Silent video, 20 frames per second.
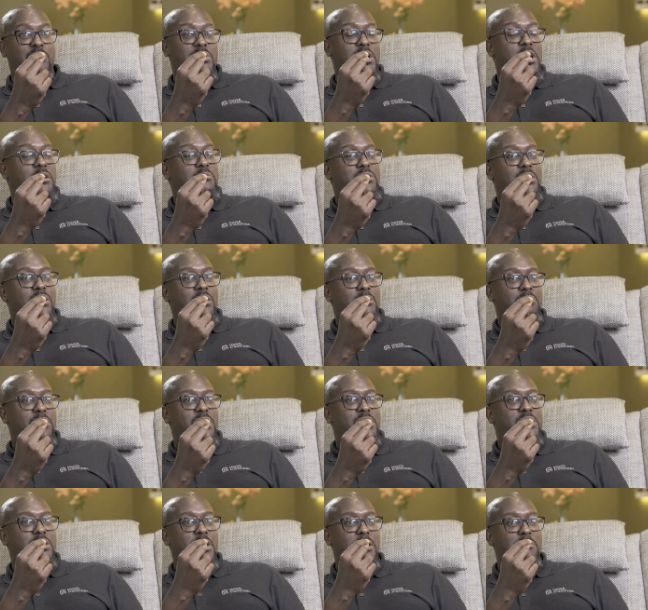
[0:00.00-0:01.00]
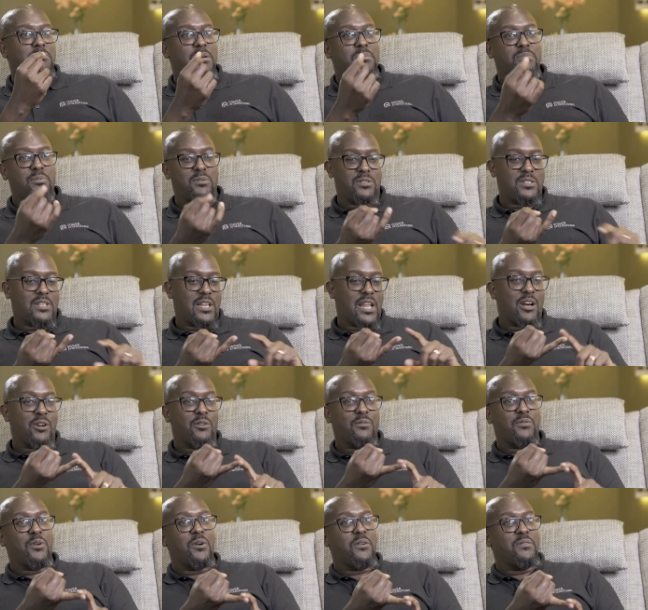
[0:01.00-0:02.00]
of times it'll betray people's lack
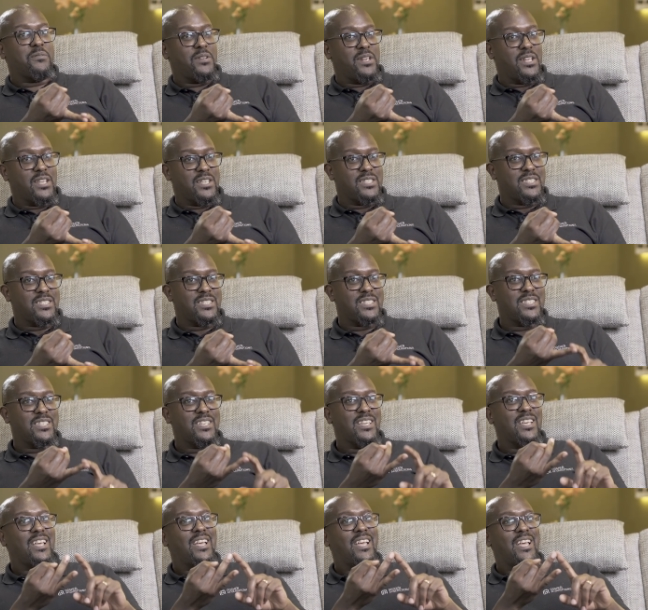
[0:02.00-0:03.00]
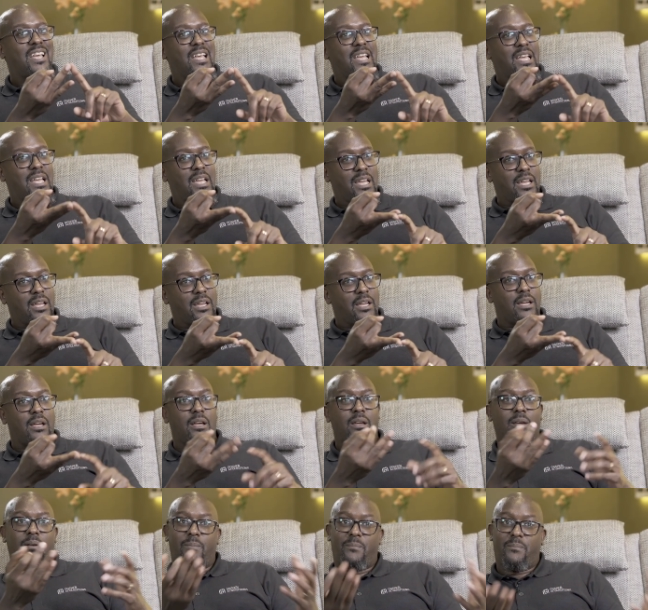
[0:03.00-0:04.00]
it's of the confidence. Window, it's the window to the soul.
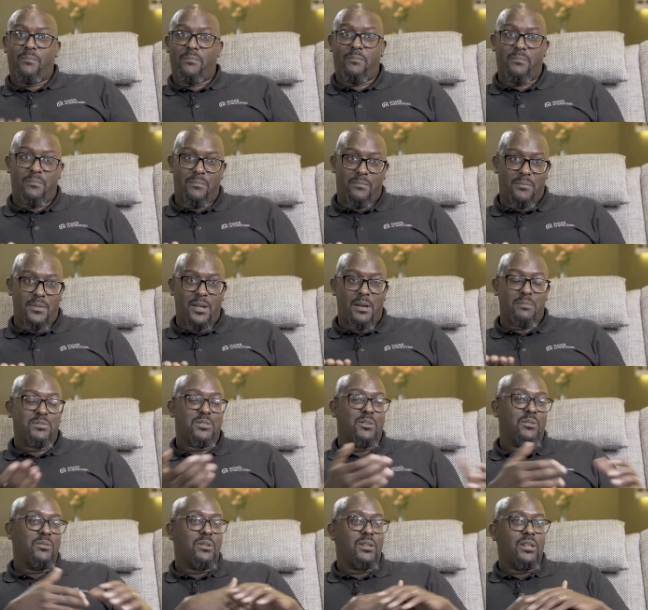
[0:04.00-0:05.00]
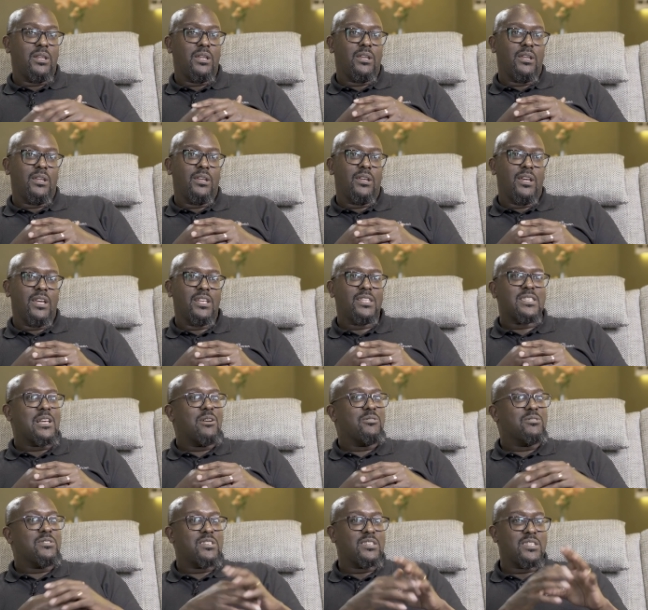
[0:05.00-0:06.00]
Absolutely. It
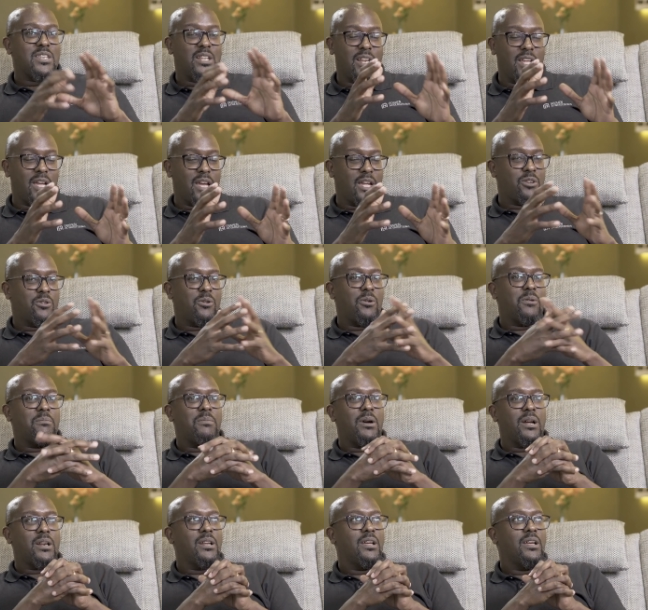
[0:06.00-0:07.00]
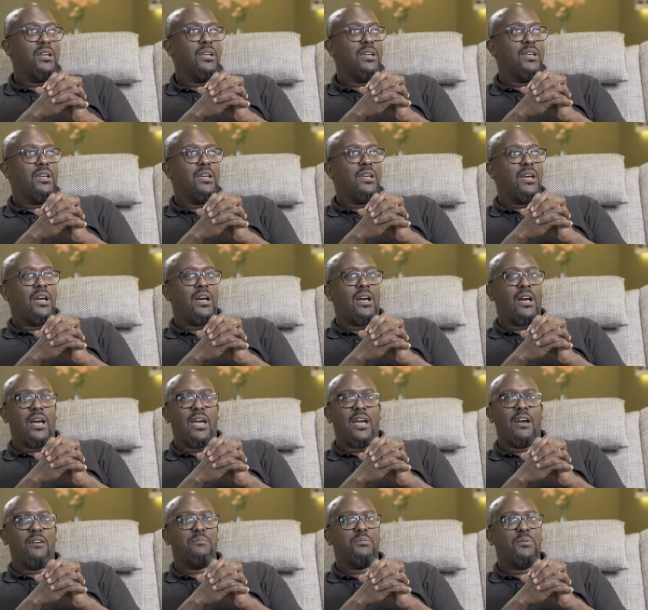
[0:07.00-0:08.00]
sounds silly, I know, but
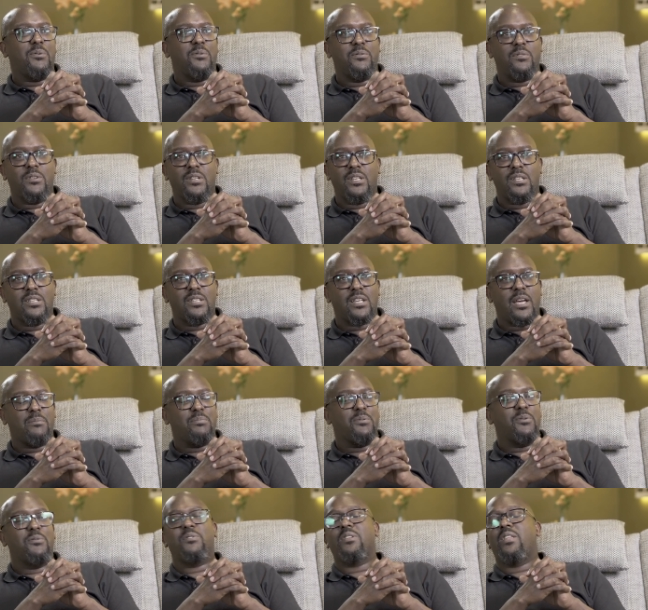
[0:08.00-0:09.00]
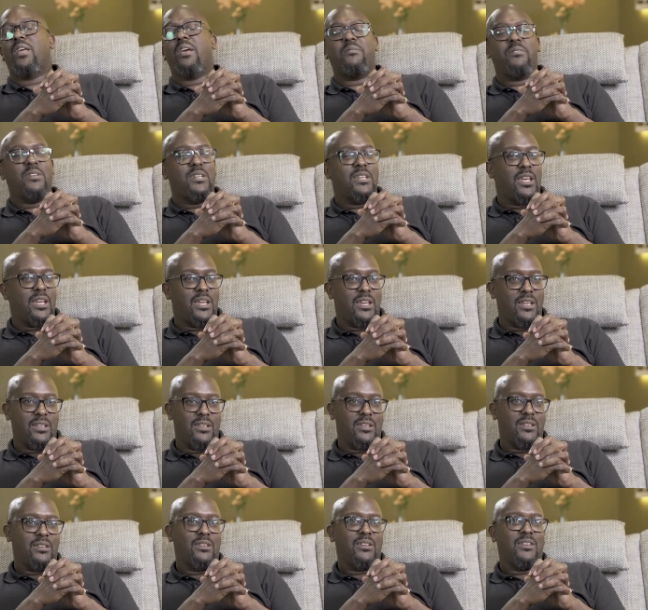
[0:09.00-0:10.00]
I have proven it. I prove it every day.
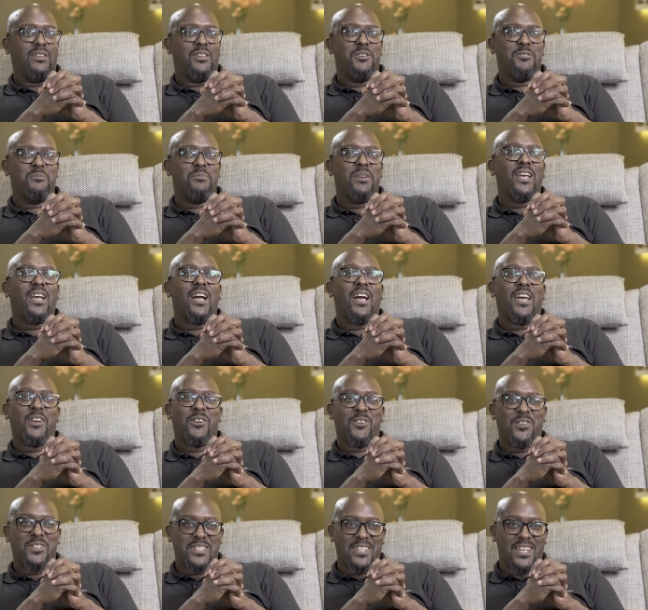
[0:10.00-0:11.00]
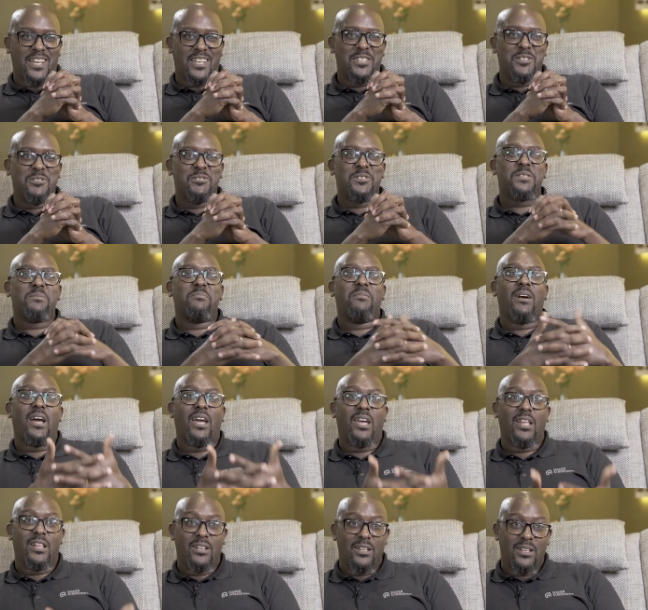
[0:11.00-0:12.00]
You make eye contact, you
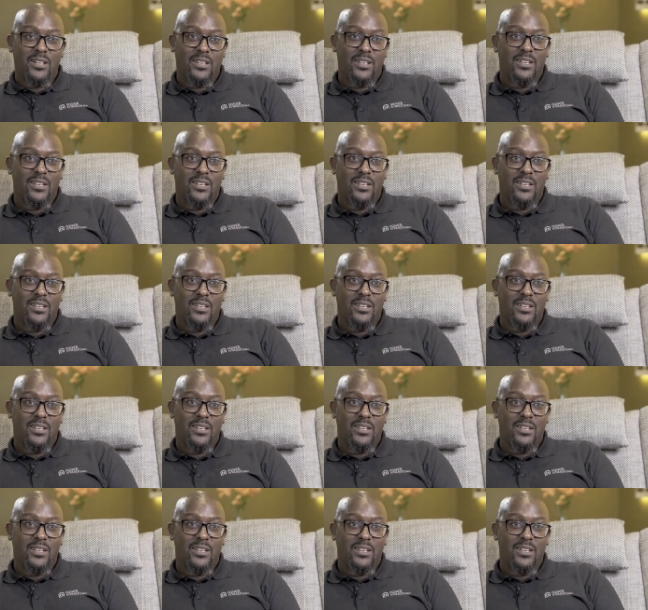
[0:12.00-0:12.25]
smile,